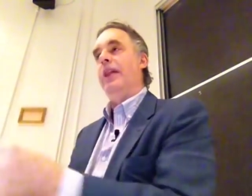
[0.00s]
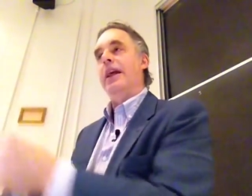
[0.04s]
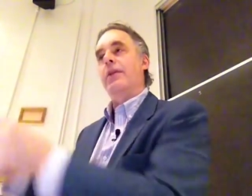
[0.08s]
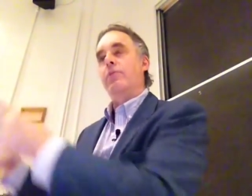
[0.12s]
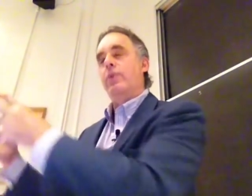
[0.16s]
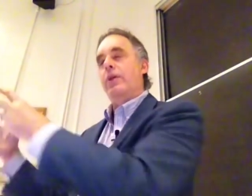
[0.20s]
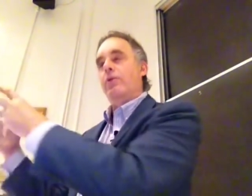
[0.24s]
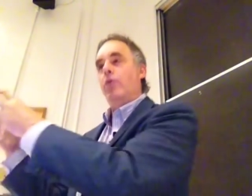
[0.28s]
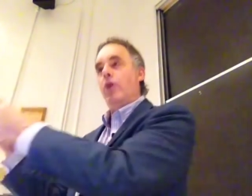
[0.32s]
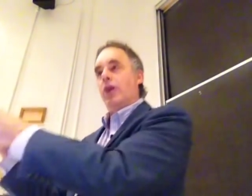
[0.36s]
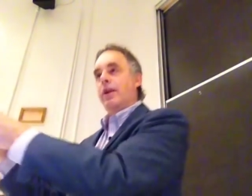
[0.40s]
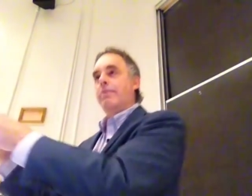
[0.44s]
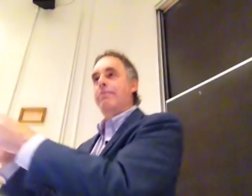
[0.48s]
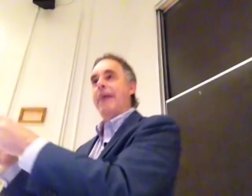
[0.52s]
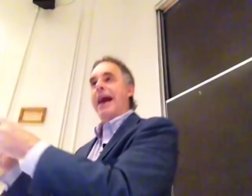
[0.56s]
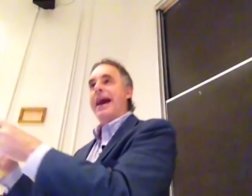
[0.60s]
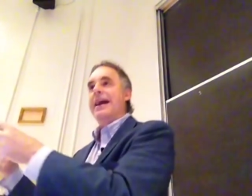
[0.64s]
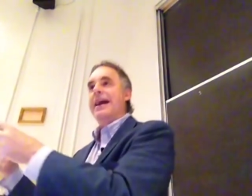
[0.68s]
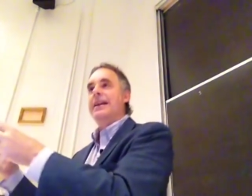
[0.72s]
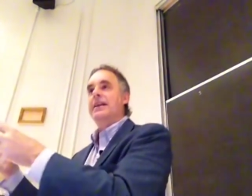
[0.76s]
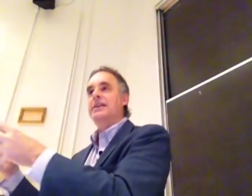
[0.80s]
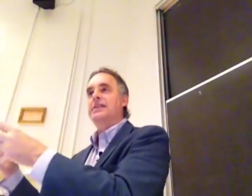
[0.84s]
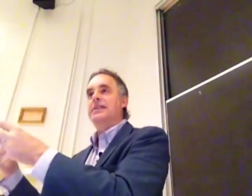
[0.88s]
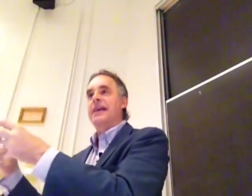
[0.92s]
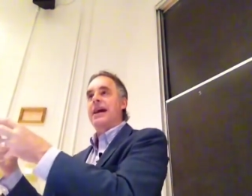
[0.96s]
and we want a
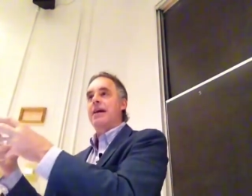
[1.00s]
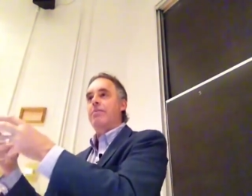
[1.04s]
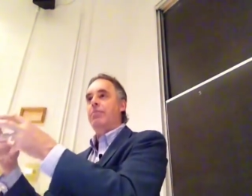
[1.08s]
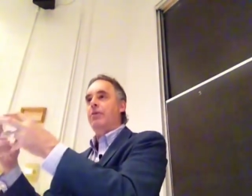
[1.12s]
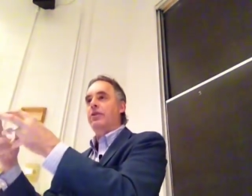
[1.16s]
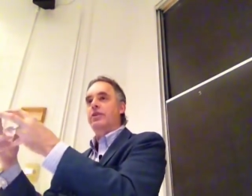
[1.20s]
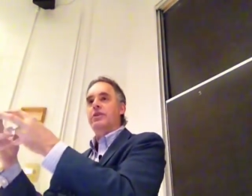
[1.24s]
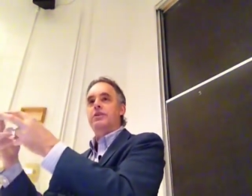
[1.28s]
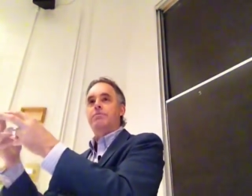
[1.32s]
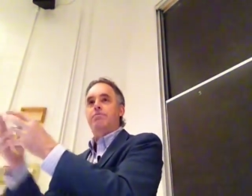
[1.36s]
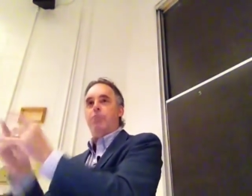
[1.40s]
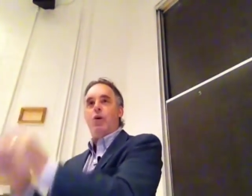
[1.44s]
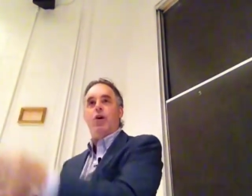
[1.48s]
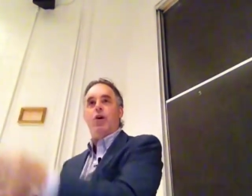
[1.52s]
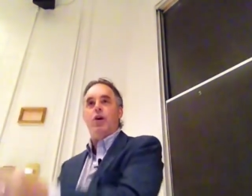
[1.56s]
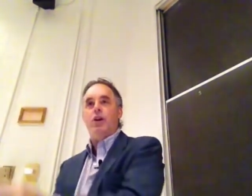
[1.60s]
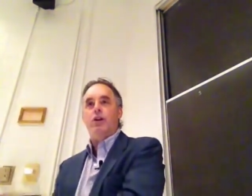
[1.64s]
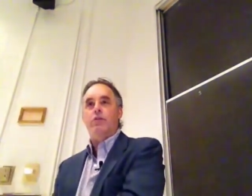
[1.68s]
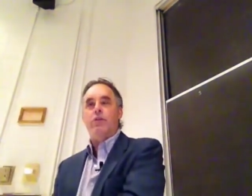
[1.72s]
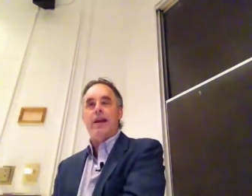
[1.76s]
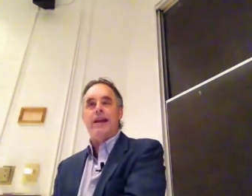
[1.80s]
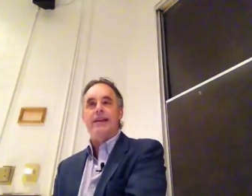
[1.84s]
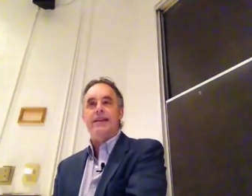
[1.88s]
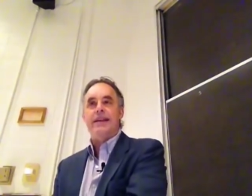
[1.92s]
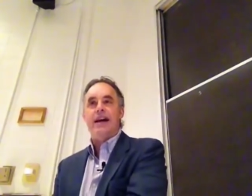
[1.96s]
bad example that's boiled
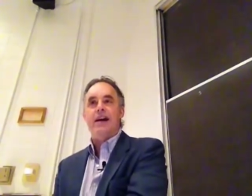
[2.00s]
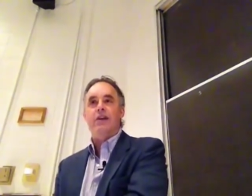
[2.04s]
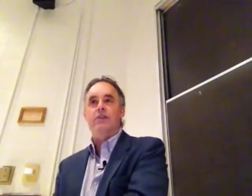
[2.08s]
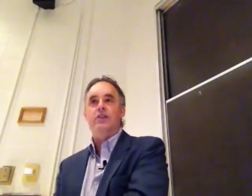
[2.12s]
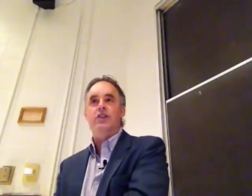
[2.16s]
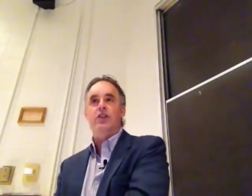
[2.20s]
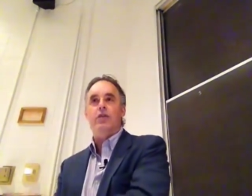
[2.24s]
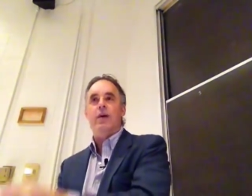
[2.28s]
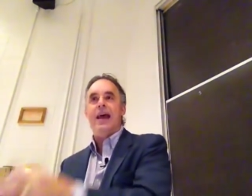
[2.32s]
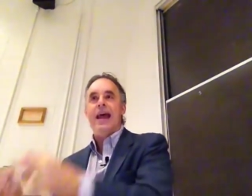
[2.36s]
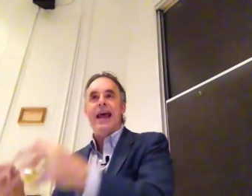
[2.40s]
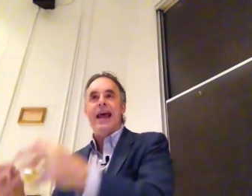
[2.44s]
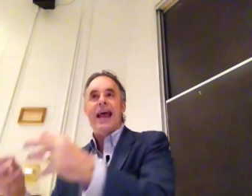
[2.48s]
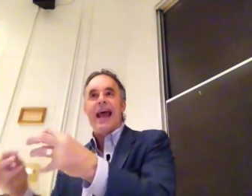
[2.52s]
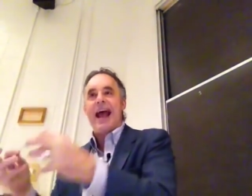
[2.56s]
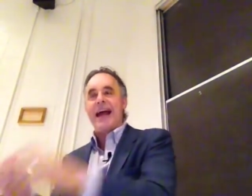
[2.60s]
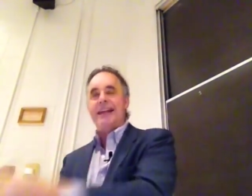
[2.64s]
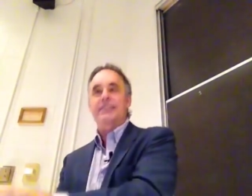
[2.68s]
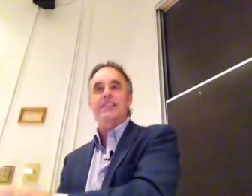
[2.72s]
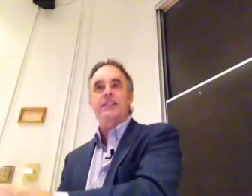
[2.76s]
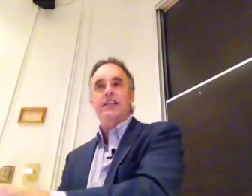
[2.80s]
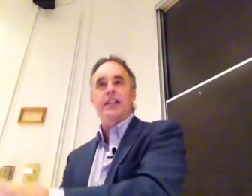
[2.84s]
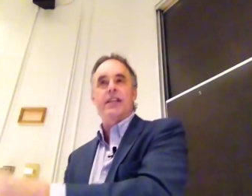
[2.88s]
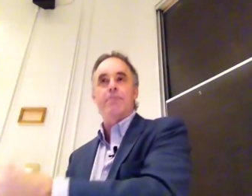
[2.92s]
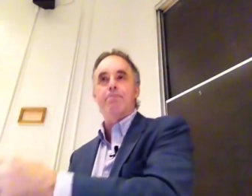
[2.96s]
right down to
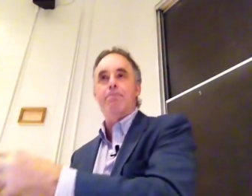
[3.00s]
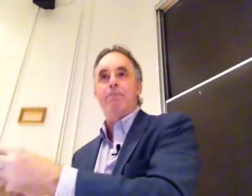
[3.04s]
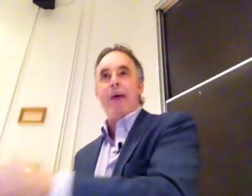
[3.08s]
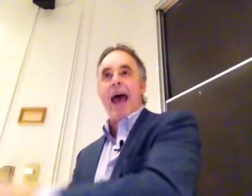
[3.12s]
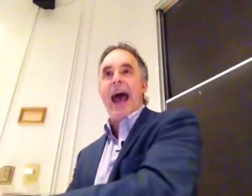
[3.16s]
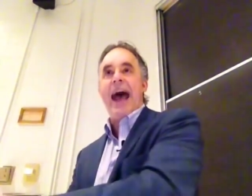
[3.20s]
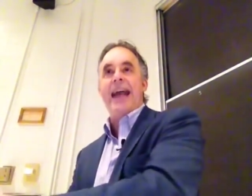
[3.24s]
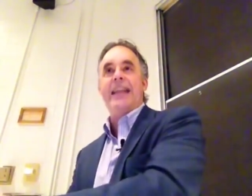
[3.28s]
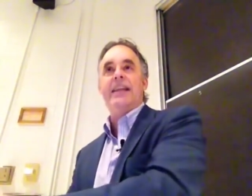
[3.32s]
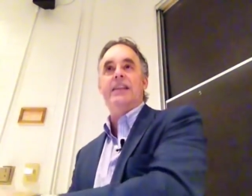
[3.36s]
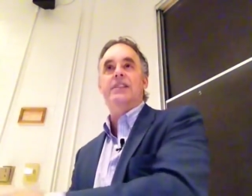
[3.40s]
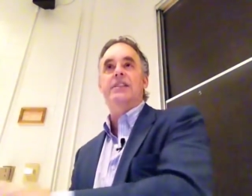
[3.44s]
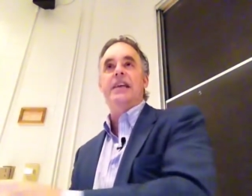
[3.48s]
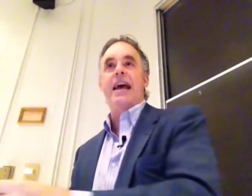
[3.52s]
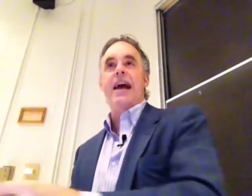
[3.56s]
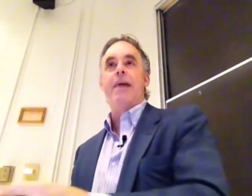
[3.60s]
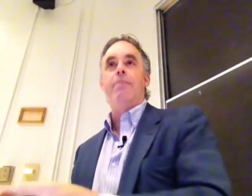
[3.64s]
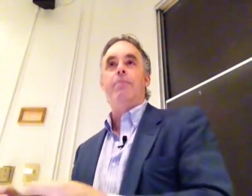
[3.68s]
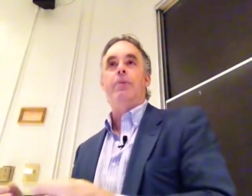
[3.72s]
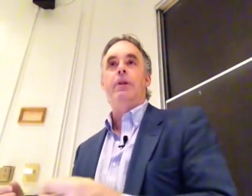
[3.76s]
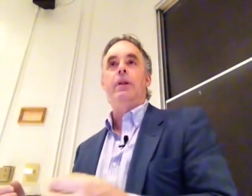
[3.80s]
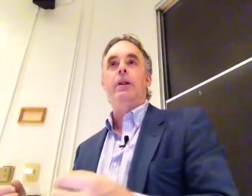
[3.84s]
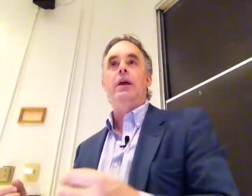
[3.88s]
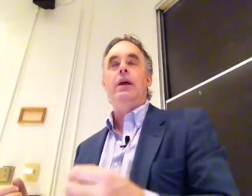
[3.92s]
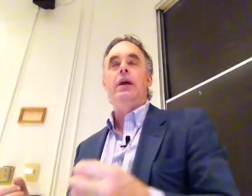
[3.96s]
excellent bad
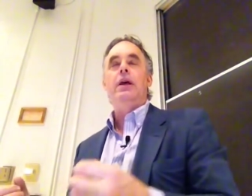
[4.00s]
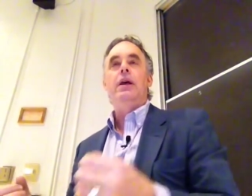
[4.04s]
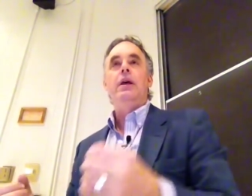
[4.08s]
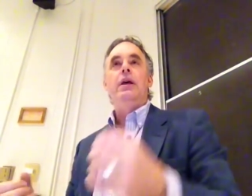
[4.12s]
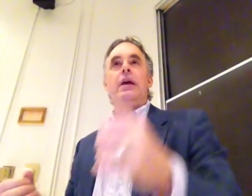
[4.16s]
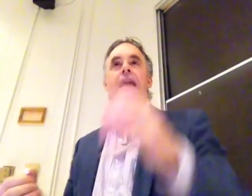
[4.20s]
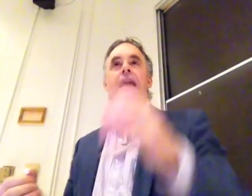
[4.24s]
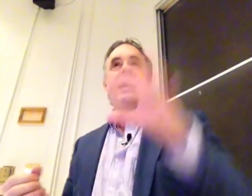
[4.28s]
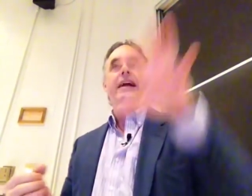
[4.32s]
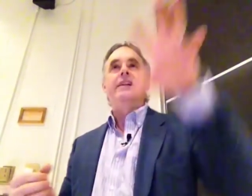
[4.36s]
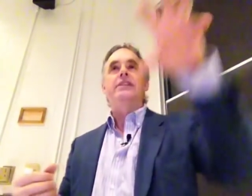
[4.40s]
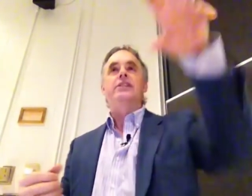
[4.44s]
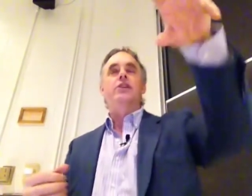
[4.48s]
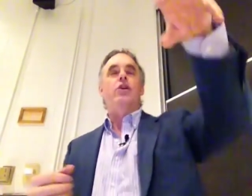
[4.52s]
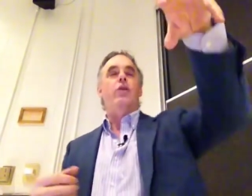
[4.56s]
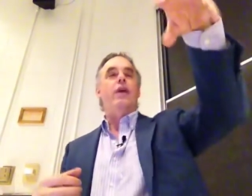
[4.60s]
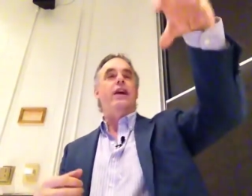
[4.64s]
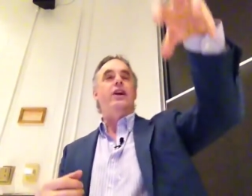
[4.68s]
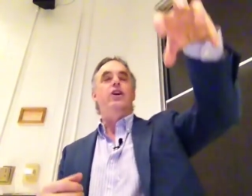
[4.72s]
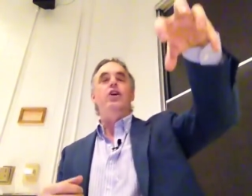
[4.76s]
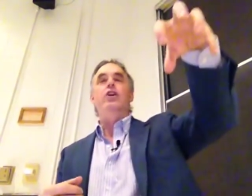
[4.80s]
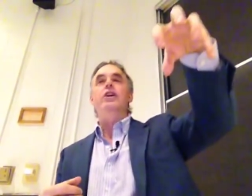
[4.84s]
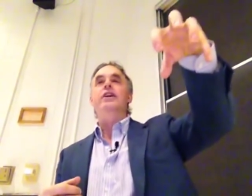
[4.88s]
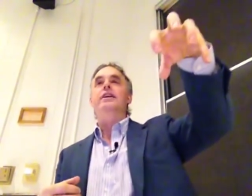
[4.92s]
example. And so a good